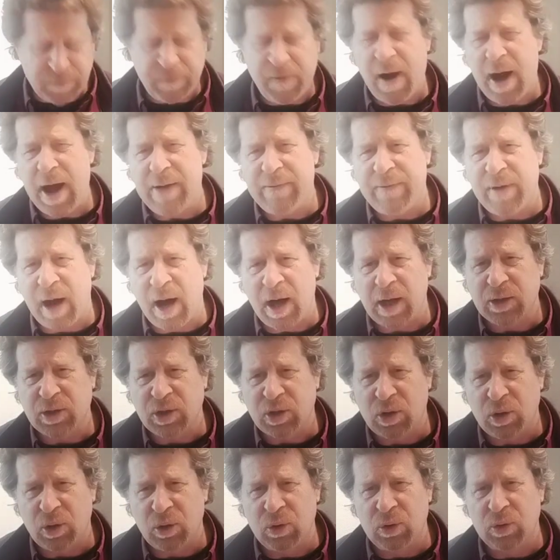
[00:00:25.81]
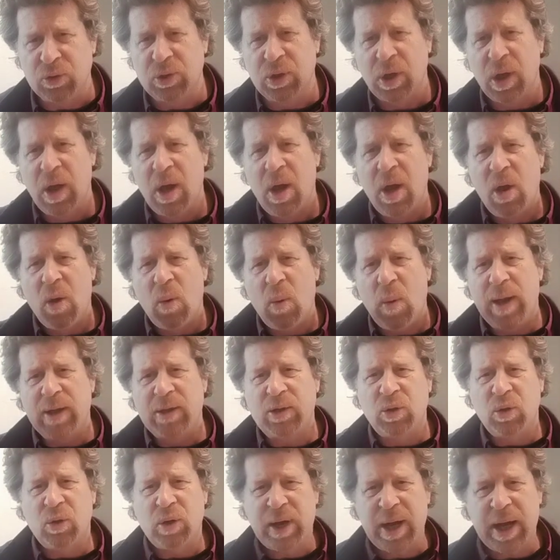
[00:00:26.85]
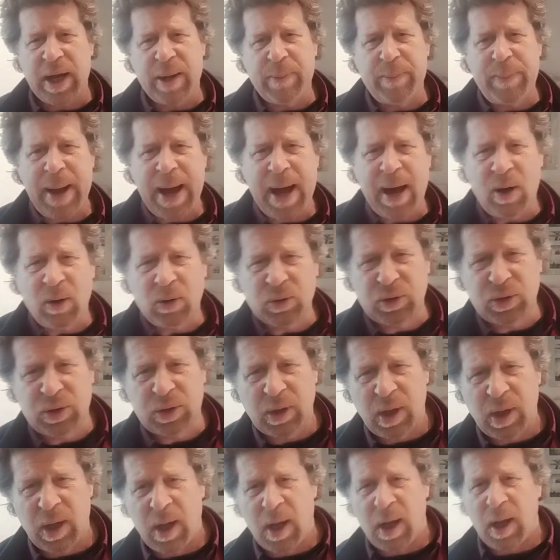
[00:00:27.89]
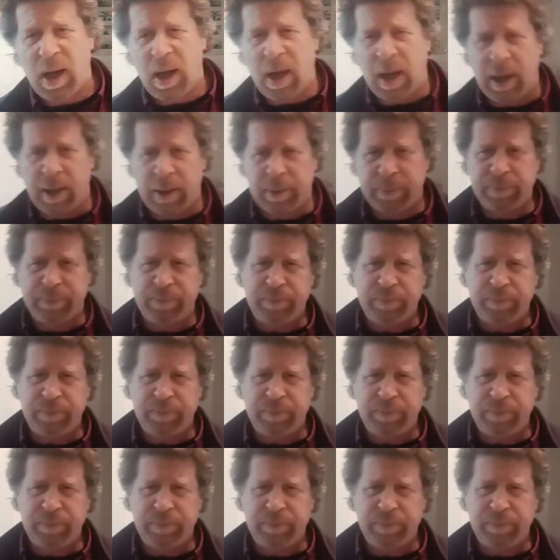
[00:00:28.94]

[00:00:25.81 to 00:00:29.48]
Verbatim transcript: five articles we're talking about um,